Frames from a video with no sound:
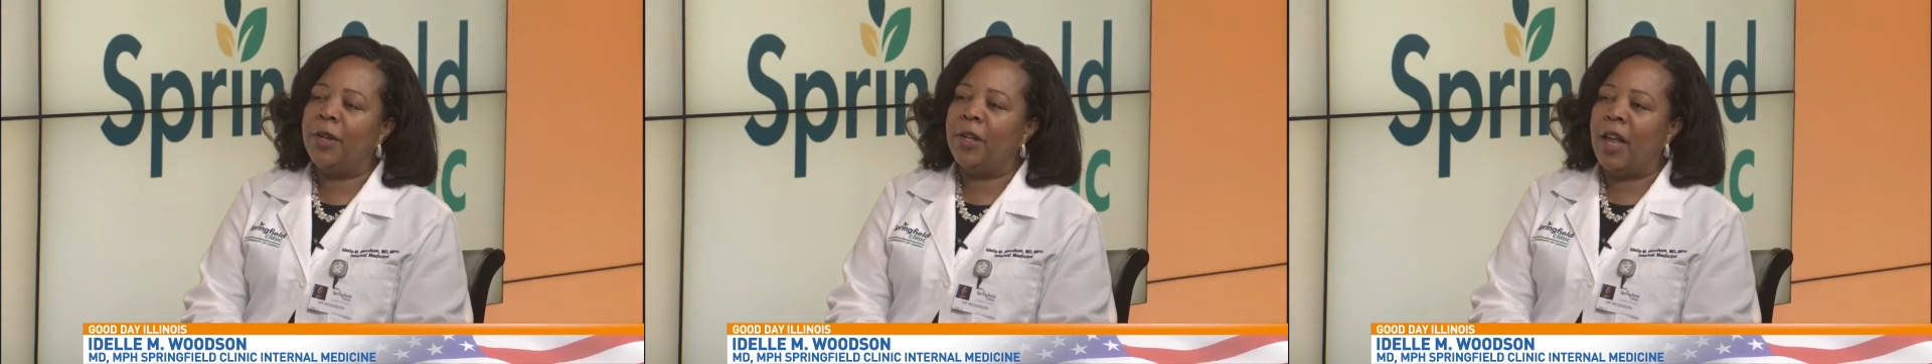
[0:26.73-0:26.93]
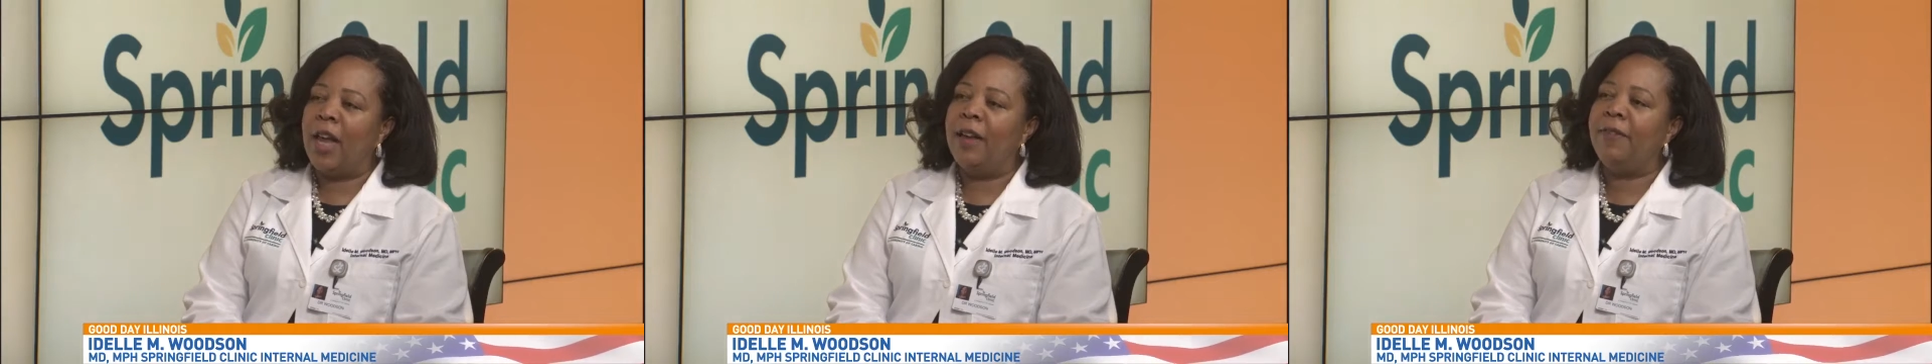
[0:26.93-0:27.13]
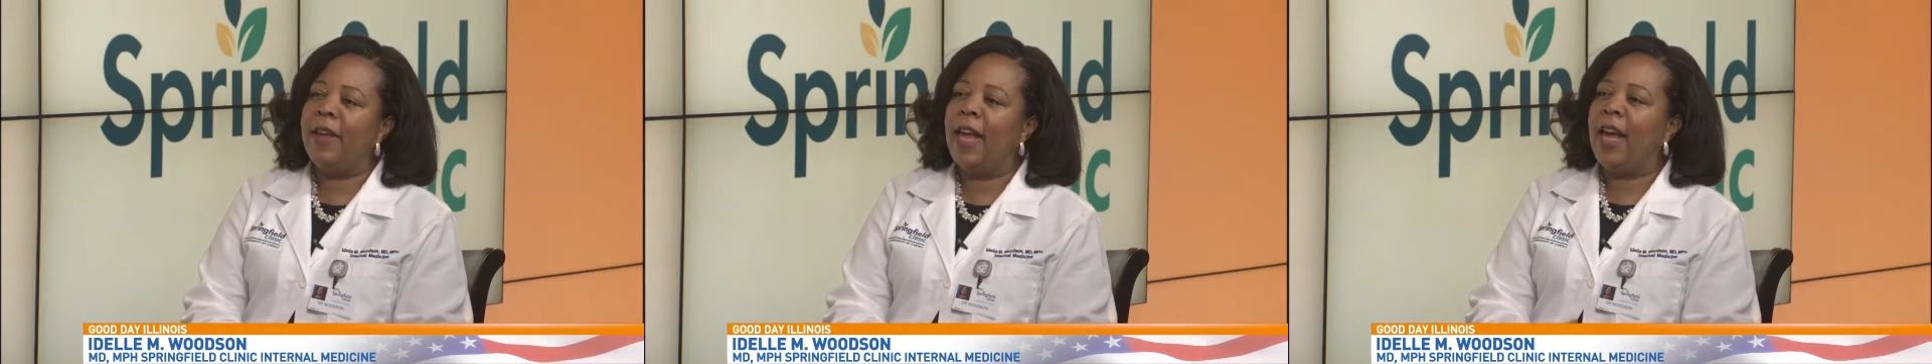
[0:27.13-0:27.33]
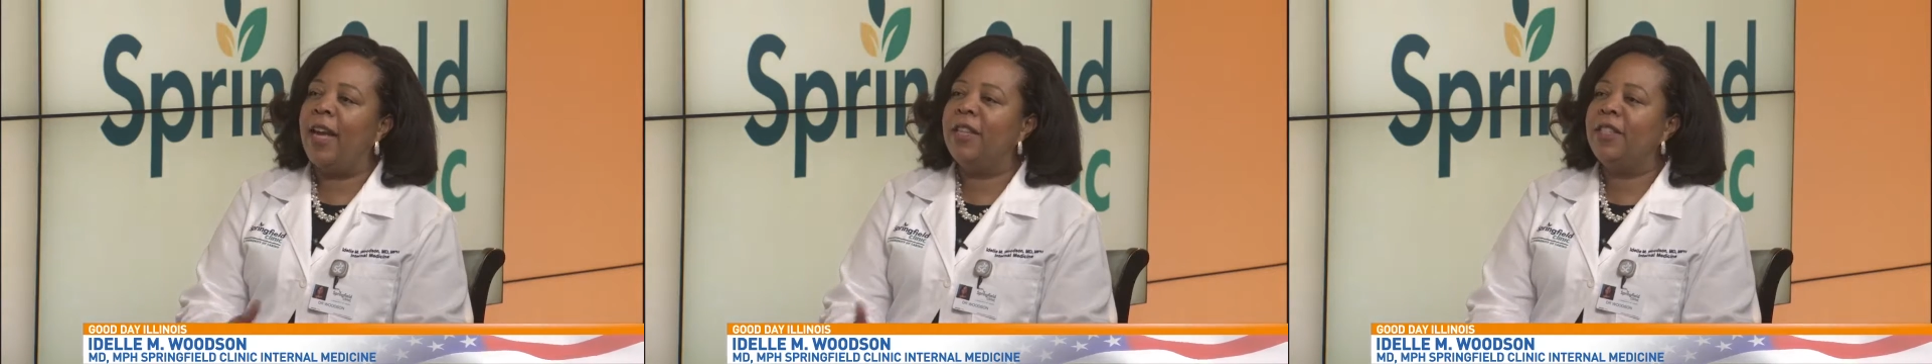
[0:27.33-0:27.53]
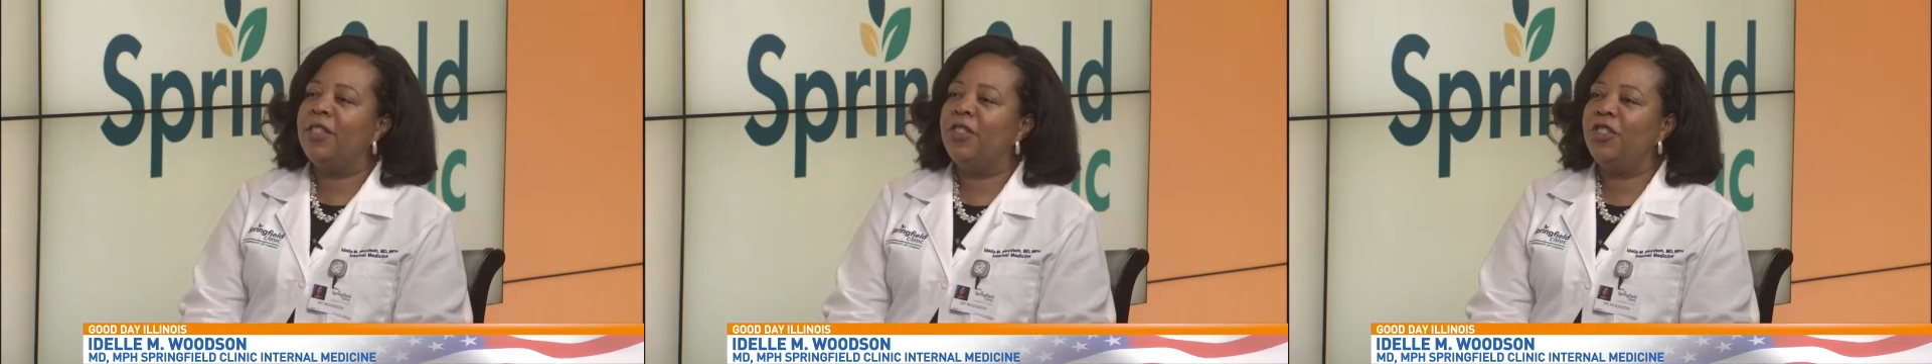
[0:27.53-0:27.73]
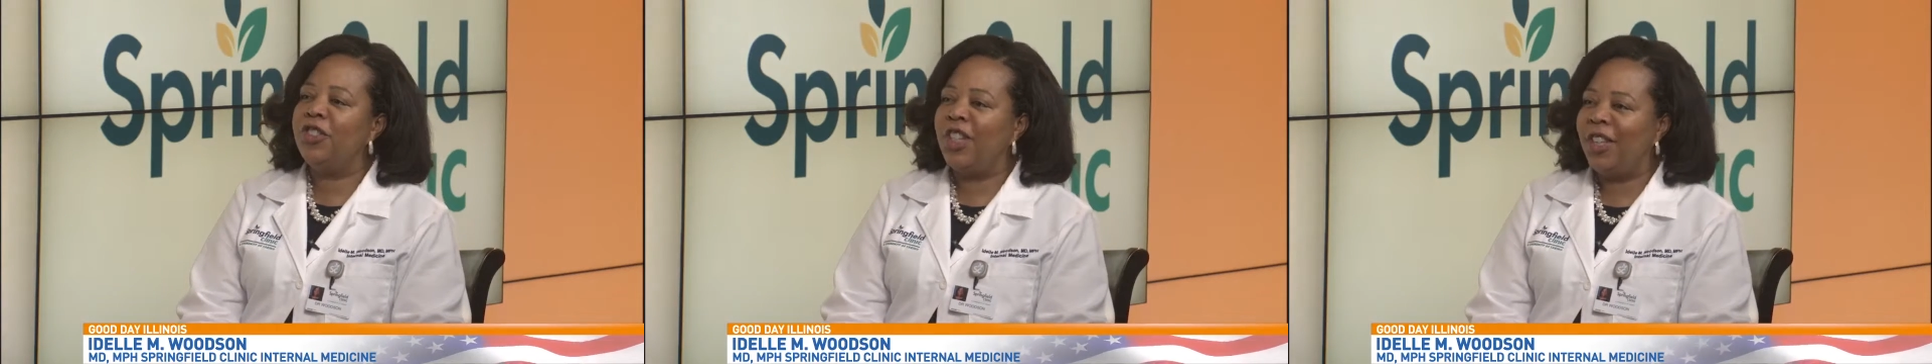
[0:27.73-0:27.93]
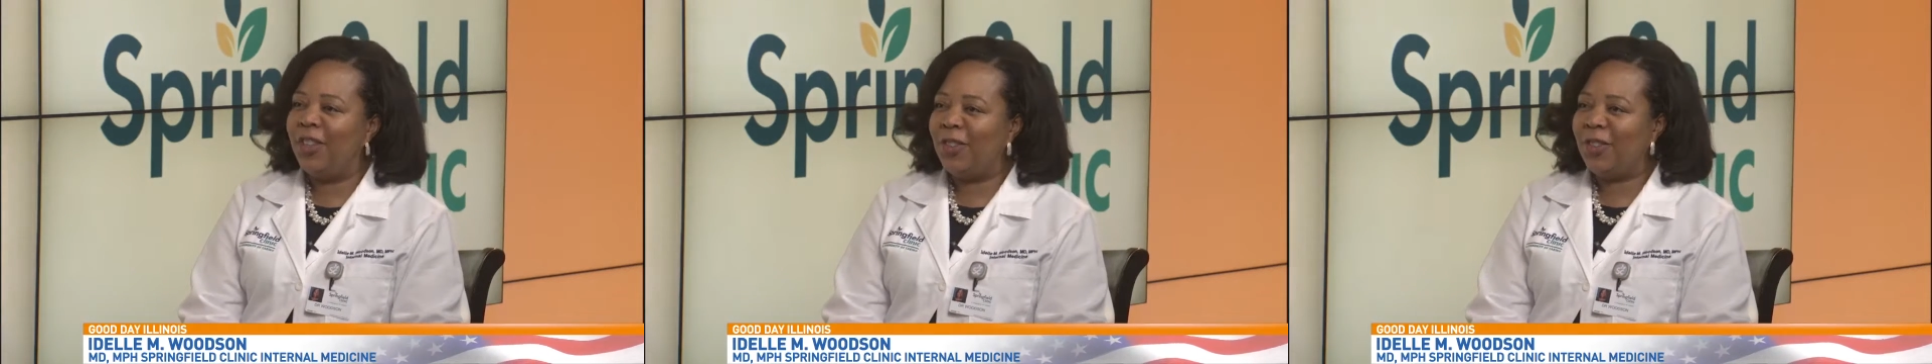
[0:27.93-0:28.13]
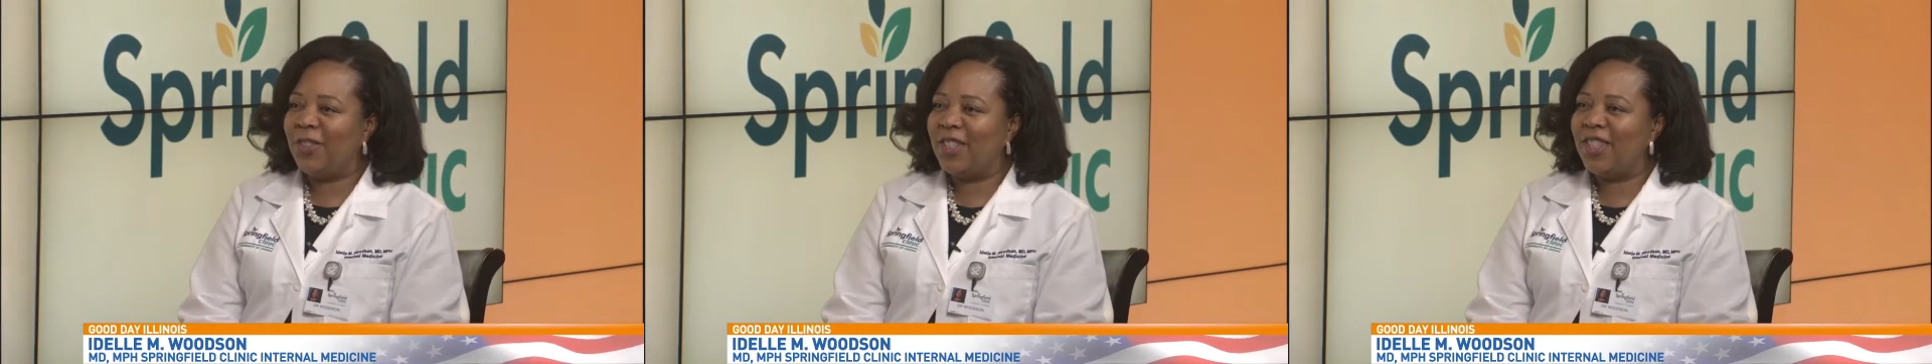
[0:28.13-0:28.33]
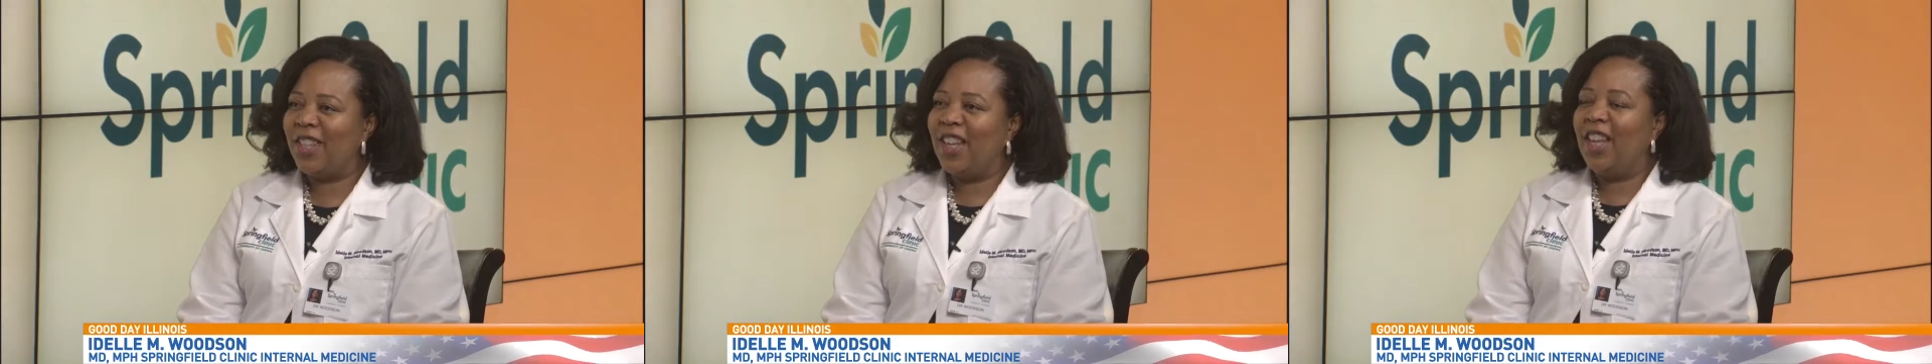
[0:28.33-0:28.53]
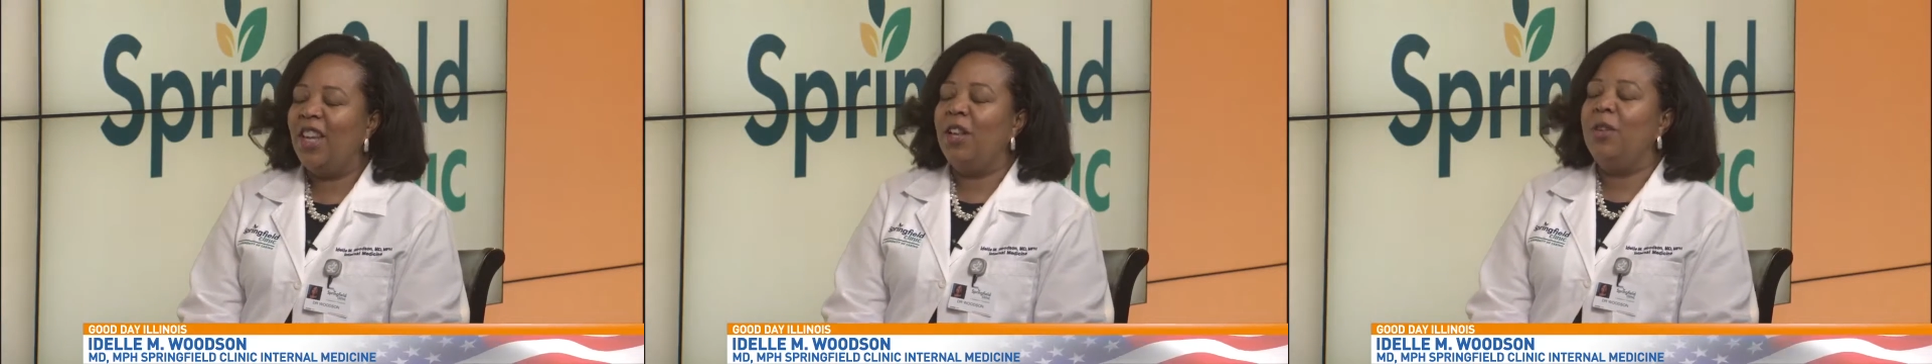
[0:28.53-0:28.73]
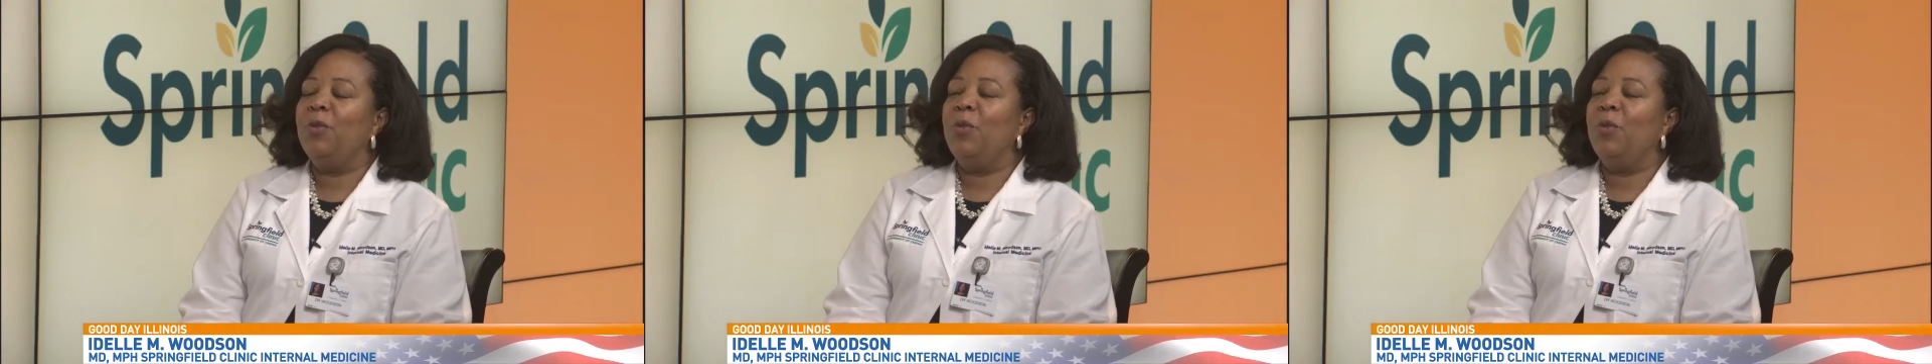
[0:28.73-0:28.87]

in life as shingles. Hmm.